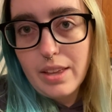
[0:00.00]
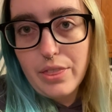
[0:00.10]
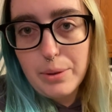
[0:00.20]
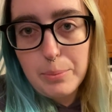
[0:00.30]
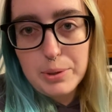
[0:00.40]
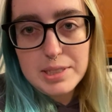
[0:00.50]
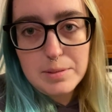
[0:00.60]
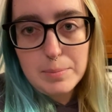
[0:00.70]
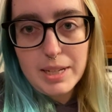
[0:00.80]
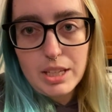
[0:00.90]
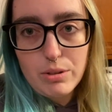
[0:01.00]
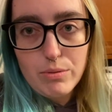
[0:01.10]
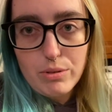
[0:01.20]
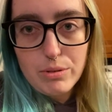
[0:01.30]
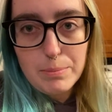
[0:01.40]
The Boys of My
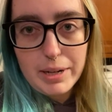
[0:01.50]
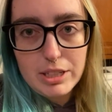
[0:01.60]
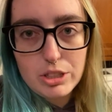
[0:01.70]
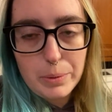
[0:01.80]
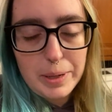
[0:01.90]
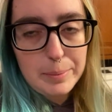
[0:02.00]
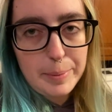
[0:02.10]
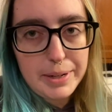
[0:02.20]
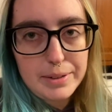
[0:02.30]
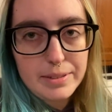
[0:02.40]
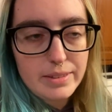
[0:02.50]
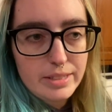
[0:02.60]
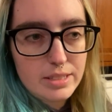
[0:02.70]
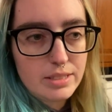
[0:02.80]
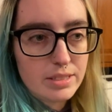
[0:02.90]
Youth by Jo Ann Beard.
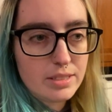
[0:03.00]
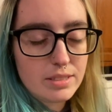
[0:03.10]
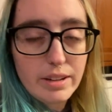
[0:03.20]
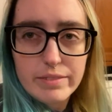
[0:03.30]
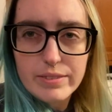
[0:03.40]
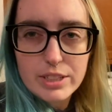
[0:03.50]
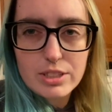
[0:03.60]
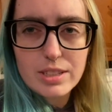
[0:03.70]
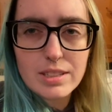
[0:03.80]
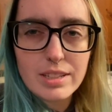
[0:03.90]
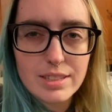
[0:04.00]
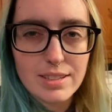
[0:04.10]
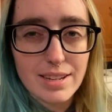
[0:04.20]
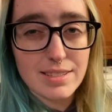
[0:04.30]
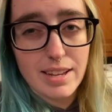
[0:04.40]
This is nonfiction, it's
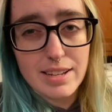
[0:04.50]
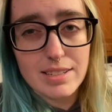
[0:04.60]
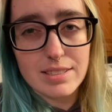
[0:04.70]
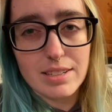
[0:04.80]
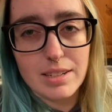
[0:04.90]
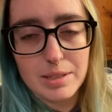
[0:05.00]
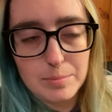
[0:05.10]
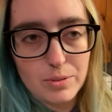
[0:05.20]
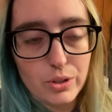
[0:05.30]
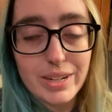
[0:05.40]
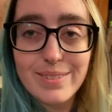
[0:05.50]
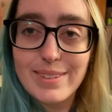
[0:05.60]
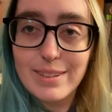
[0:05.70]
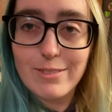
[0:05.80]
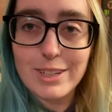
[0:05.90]
essays, um, creative
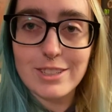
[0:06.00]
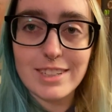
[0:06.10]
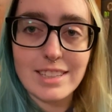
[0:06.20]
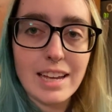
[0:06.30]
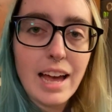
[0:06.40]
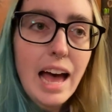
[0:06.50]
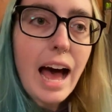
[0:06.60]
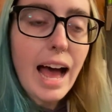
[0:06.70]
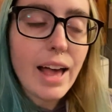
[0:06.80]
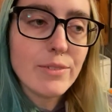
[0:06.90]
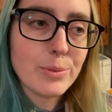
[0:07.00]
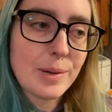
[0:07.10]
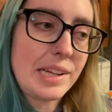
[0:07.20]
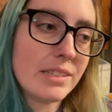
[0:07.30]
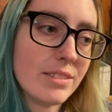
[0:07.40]
nonfiction. I haven't
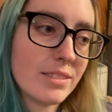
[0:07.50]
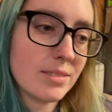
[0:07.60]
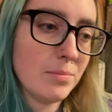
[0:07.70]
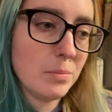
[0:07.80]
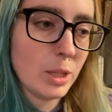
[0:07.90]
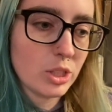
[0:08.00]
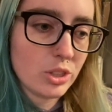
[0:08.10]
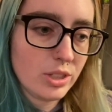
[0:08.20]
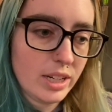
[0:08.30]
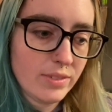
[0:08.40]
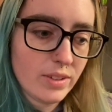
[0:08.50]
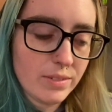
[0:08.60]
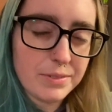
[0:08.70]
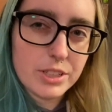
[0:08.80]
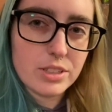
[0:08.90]
read much creative
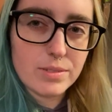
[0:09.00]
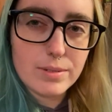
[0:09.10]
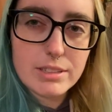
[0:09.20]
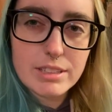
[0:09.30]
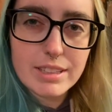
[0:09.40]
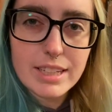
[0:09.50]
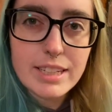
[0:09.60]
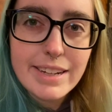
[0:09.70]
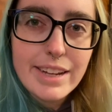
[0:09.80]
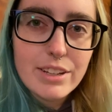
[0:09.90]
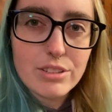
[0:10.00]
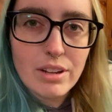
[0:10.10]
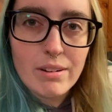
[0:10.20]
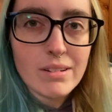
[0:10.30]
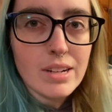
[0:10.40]
nonfiction recently,
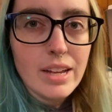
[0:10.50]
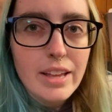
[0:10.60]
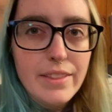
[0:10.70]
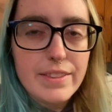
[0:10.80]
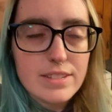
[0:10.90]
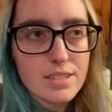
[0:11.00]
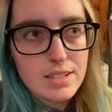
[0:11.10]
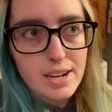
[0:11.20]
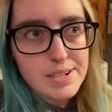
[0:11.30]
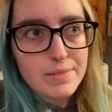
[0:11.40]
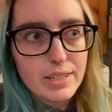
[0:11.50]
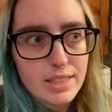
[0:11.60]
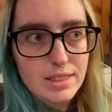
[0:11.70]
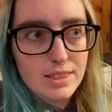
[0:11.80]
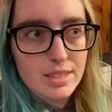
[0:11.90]
so this is kind of like
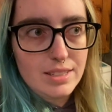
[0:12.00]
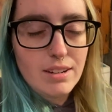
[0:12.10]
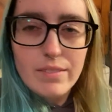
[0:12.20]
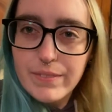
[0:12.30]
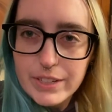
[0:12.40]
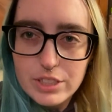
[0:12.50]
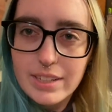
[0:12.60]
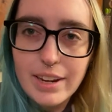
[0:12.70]
the nonfiction